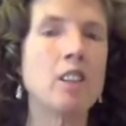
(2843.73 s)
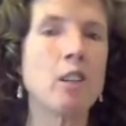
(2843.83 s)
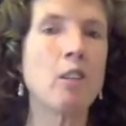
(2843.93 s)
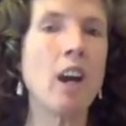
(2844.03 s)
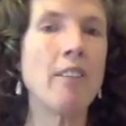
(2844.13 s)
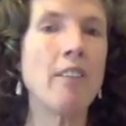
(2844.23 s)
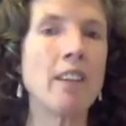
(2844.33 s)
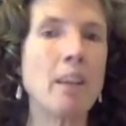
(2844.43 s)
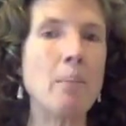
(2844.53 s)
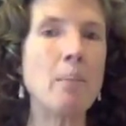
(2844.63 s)

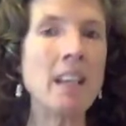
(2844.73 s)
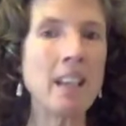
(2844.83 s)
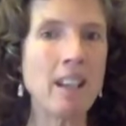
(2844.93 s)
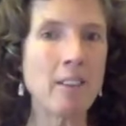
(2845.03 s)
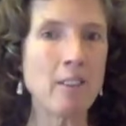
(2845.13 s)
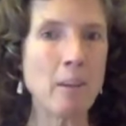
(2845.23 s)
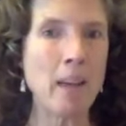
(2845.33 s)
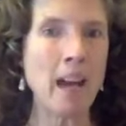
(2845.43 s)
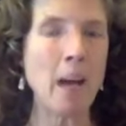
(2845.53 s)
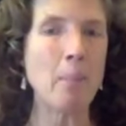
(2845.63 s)
deriving the meaning from
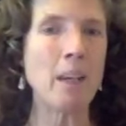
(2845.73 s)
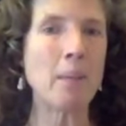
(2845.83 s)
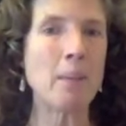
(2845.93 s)
the happening,